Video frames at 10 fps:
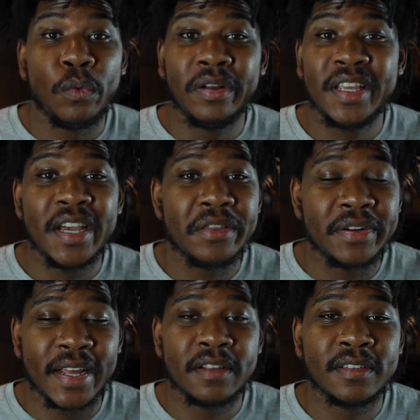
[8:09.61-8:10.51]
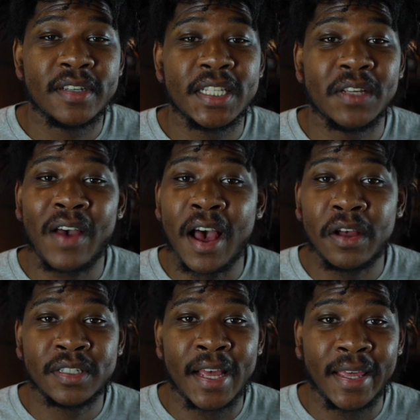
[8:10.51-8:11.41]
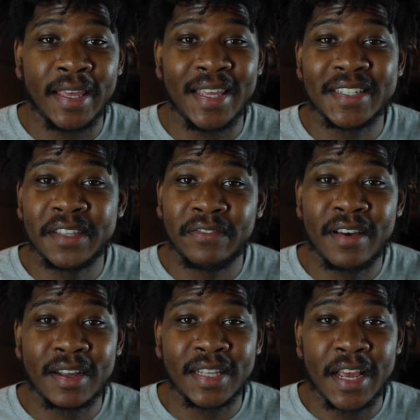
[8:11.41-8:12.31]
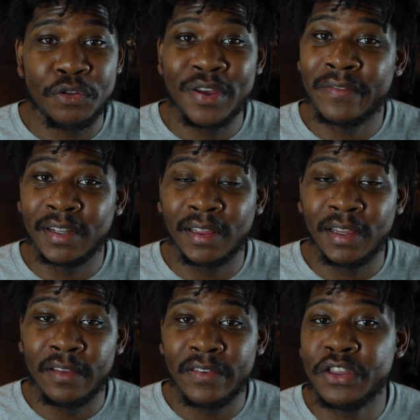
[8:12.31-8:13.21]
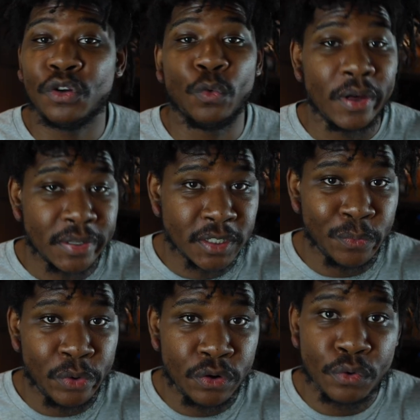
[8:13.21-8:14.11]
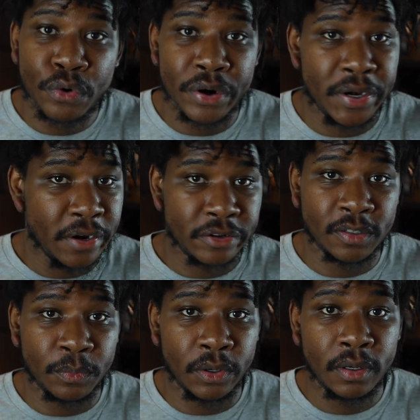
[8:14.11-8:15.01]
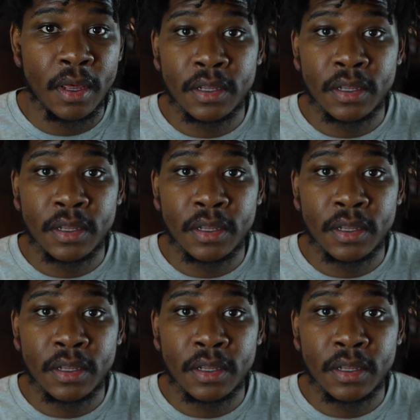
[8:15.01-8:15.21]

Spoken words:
One of the other downsides of house hacking is the fact that you have to live either with someone or near someone.